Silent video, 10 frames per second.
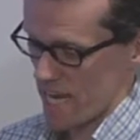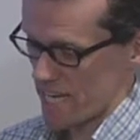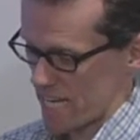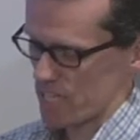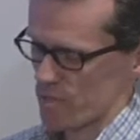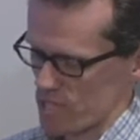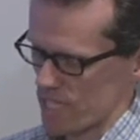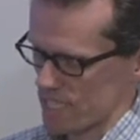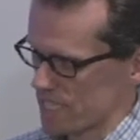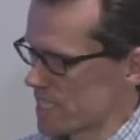a language
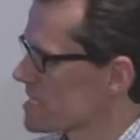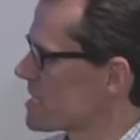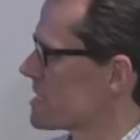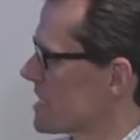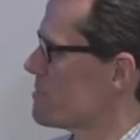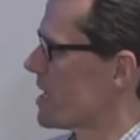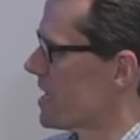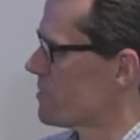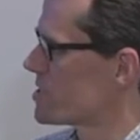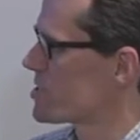like this, a schema
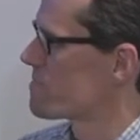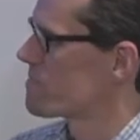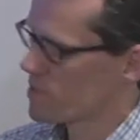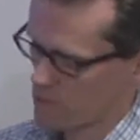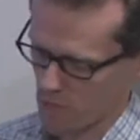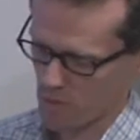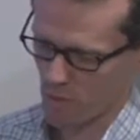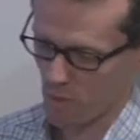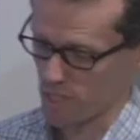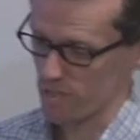language,
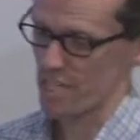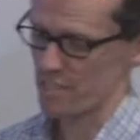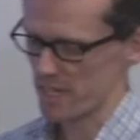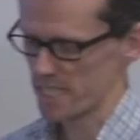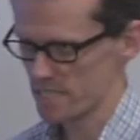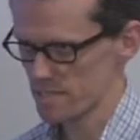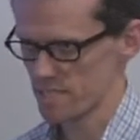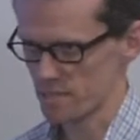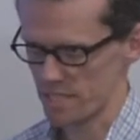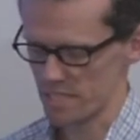to auto-generate,
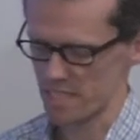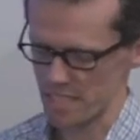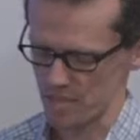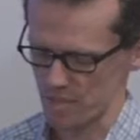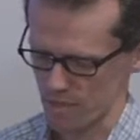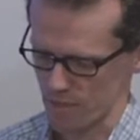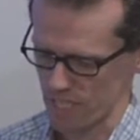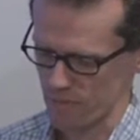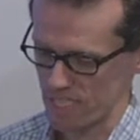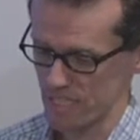in the way that Tony was
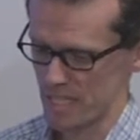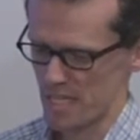talking about,